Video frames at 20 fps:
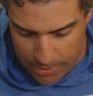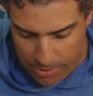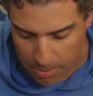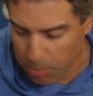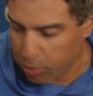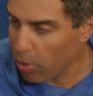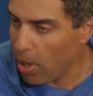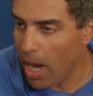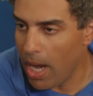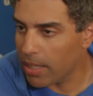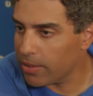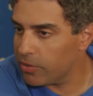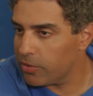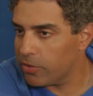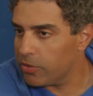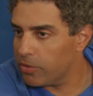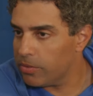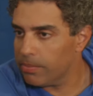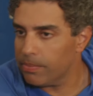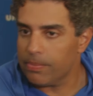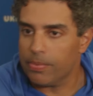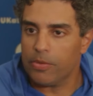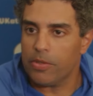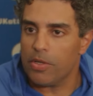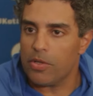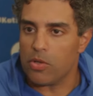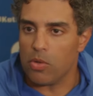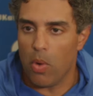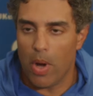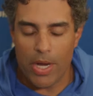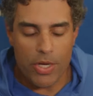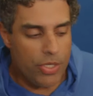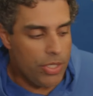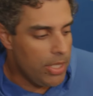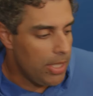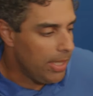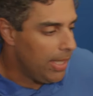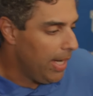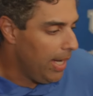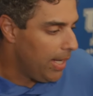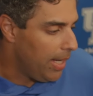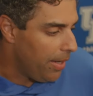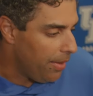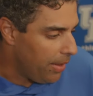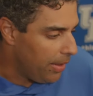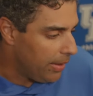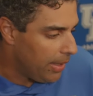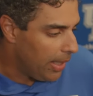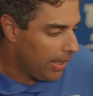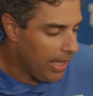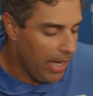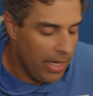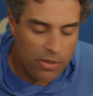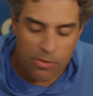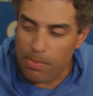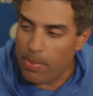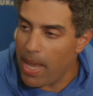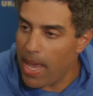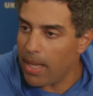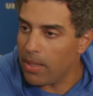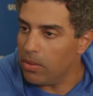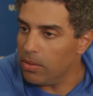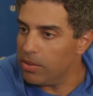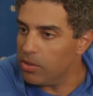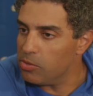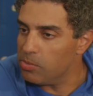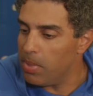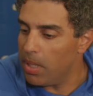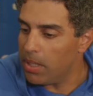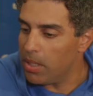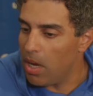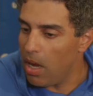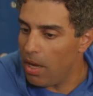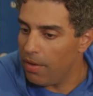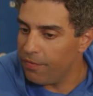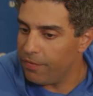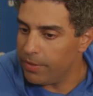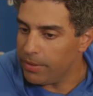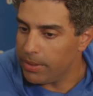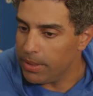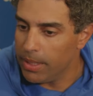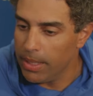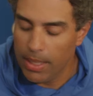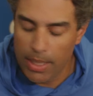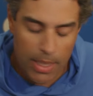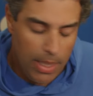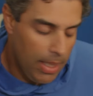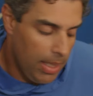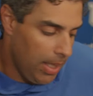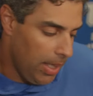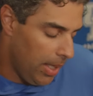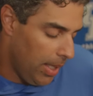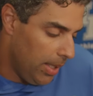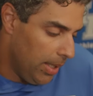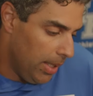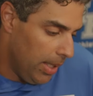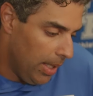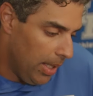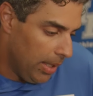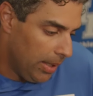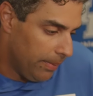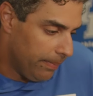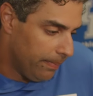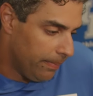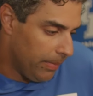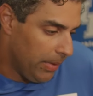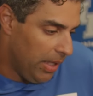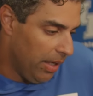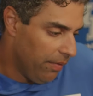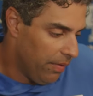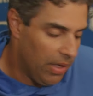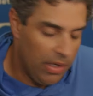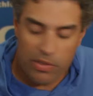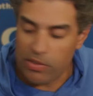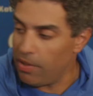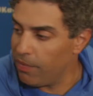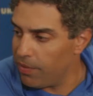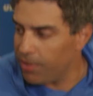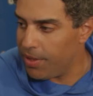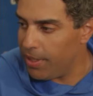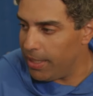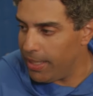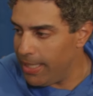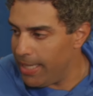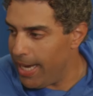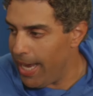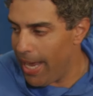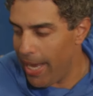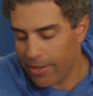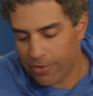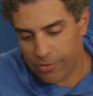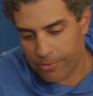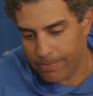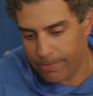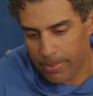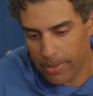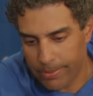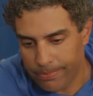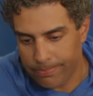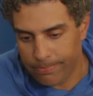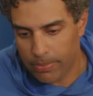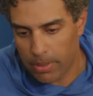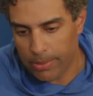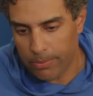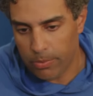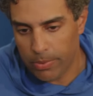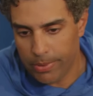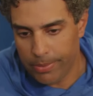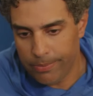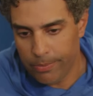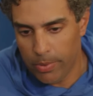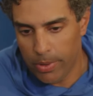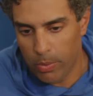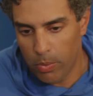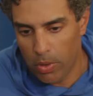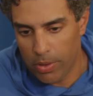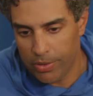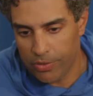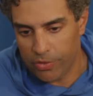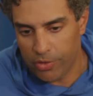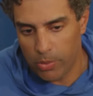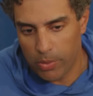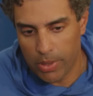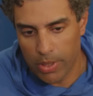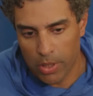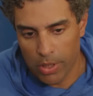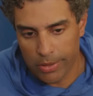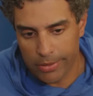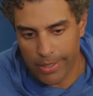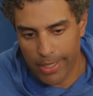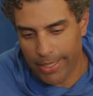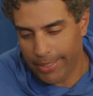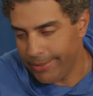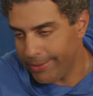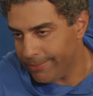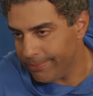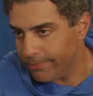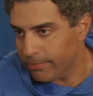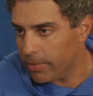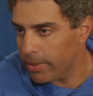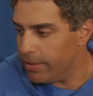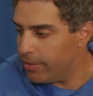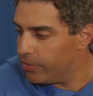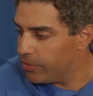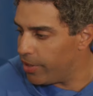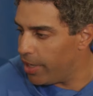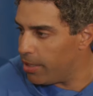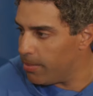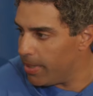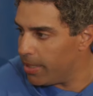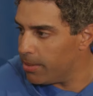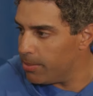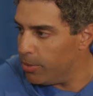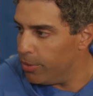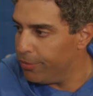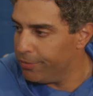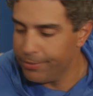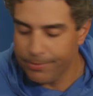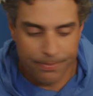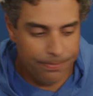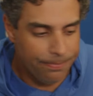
Brock's situation. Again, I think that guy's battled his butt off and given us everything he has, but we wanted to see what it looked like and decide to make a move.